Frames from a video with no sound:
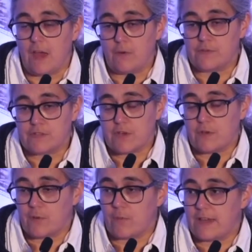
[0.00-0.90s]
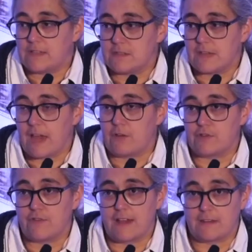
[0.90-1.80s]
And also in a way to
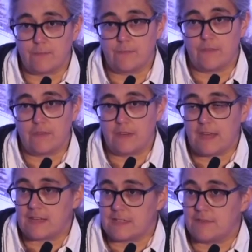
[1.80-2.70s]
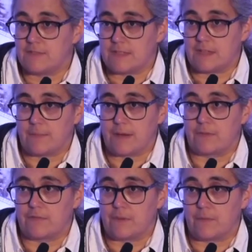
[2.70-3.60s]
counteract the negativity about
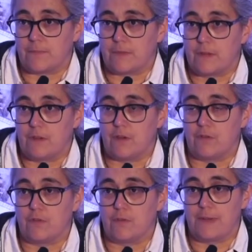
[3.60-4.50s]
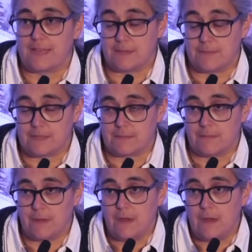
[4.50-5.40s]
film, you know, the pessimism.
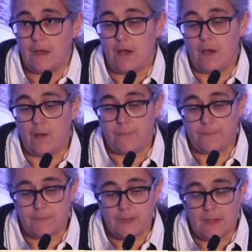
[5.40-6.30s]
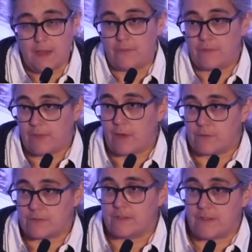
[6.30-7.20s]
And so that
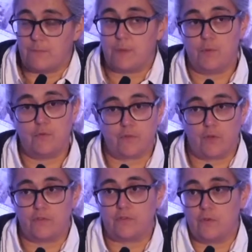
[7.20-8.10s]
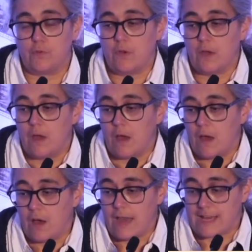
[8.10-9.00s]
was, and then we moved on to
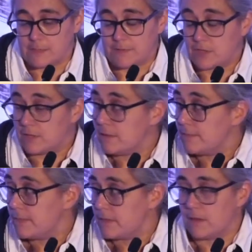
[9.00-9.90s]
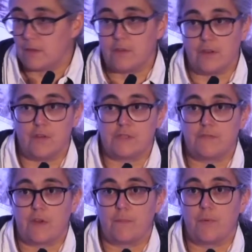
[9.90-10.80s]
exhibition. That, you know, it's
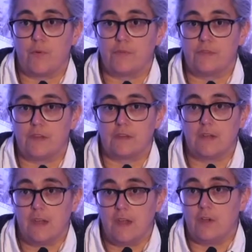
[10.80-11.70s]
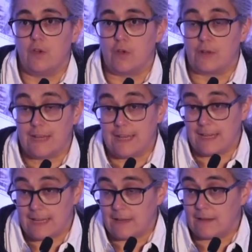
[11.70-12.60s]
very important that, you know,
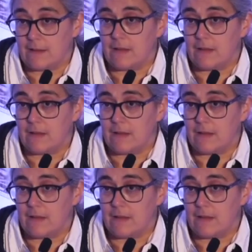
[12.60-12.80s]
clearly